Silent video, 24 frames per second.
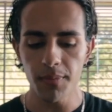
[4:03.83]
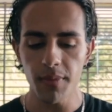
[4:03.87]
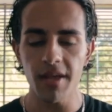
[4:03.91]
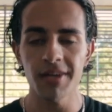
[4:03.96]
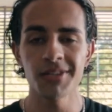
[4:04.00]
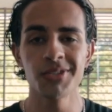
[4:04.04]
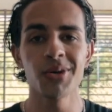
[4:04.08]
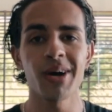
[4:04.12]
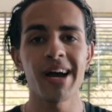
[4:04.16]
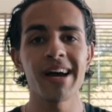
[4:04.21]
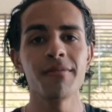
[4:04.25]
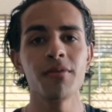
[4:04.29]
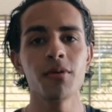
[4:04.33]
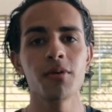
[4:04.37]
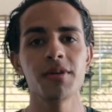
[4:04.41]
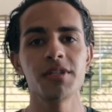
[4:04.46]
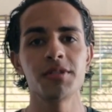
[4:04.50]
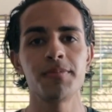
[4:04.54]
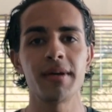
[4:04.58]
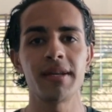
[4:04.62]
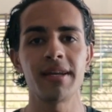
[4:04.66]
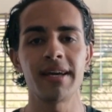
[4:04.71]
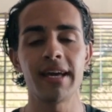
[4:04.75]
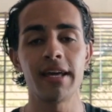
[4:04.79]
So I've always
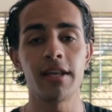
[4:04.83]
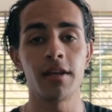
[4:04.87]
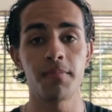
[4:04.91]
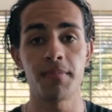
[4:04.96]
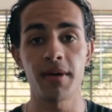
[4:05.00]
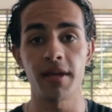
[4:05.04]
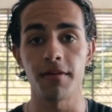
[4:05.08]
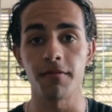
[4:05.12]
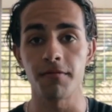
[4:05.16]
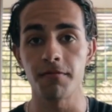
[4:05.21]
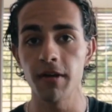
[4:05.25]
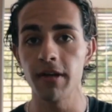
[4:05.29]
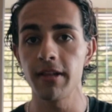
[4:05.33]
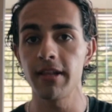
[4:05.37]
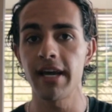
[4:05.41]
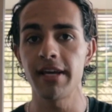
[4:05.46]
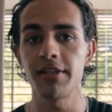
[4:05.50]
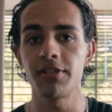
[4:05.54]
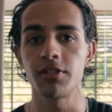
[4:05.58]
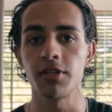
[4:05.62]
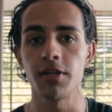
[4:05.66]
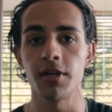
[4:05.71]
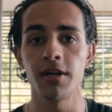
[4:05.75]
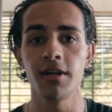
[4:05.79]
been an independent
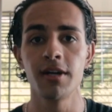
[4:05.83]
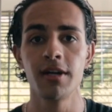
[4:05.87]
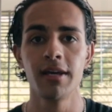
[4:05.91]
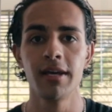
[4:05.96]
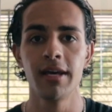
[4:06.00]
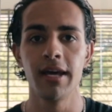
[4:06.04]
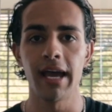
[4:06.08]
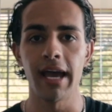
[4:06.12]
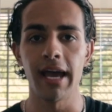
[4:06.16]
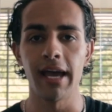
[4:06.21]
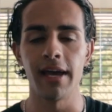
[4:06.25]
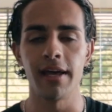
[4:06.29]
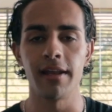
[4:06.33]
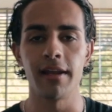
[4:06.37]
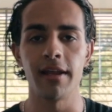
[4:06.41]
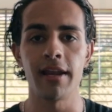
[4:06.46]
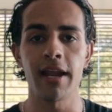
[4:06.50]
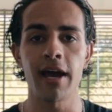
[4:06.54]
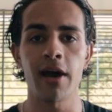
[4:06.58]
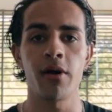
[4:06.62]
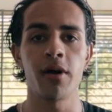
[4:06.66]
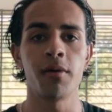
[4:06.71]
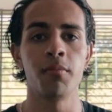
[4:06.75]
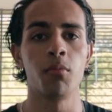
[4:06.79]
freelancer, and
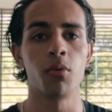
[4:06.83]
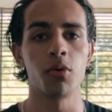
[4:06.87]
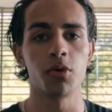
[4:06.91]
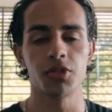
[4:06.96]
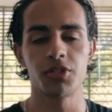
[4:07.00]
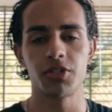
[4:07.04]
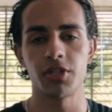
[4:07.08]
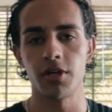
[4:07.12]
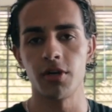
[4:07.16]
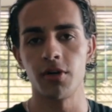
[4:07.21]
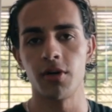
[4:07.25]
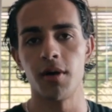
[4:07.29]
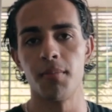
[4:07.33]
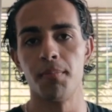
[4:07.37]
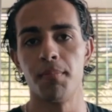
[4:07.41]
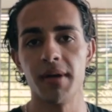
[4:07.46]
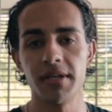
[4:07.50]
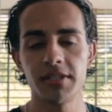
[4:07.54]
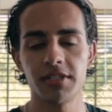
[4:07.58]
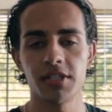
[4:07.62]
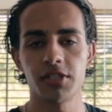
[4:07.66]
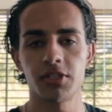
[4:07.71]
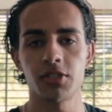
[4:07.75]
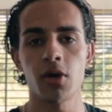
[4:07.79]
now I'm more so a
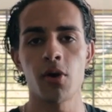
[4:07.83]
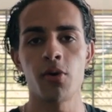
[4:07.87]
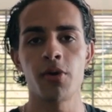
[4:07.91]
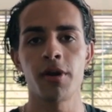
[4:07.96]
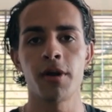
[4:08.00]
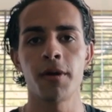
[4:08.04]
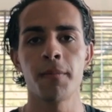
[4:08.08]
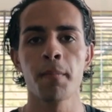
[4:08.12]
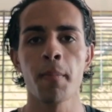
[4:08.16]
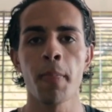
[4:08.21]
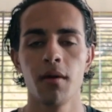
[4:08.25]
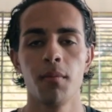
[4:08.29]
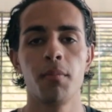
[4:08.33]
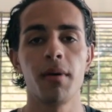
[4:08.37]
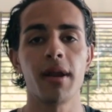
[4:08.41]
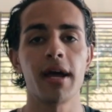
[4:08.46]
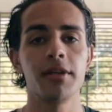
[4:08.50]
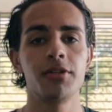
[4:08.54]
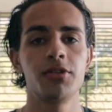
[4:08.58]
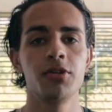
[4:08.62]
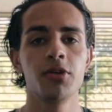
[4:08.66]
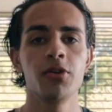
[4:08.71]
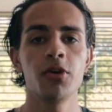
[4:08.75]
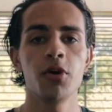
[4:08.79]
business owner. But I
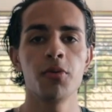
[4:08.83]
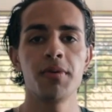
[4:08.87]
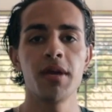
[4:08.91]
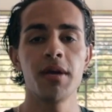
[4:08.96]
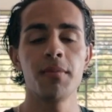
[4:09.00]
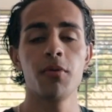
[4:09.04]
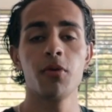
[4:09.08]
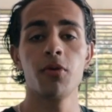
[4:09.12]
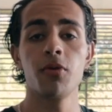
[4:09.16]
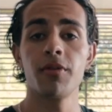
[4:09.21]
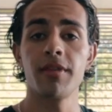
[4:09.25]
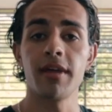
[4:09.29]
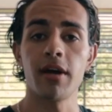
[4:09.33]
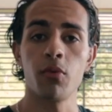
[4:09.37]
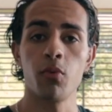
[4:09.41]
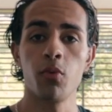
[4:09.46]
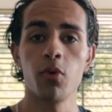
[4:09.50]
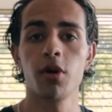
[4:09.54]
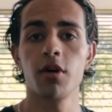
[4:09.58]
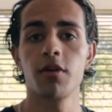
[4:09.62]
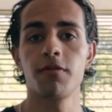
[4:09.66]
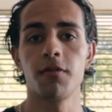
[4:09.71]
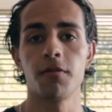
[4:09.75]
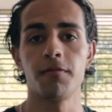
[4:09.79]
do know people that
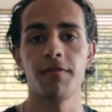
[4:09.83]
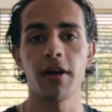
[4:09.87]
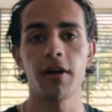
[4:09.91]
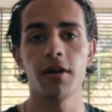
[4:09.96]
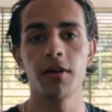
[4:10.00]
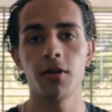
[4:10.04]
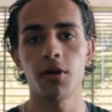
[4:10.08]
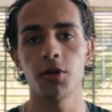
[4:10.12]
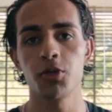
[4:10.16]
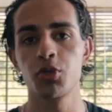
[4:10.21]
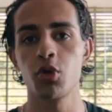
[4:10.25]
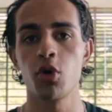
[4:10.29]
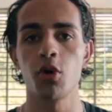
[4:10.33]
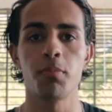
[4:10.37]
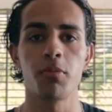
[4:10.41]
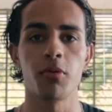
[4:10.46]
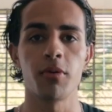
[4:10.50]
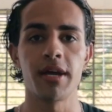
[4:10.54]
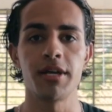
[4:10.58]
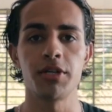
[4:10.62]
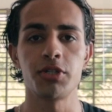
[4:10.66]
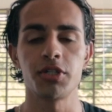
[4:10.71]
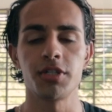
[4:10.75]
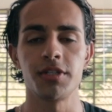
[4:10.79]
work for very large
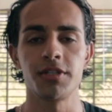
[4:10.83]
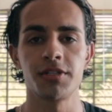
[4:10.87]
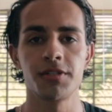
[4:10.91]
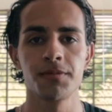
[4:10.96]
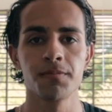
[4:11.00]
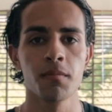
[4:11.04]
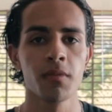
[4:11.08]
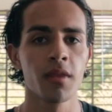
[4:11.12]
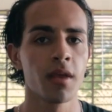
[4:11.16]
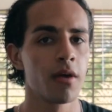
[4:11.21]
corporations.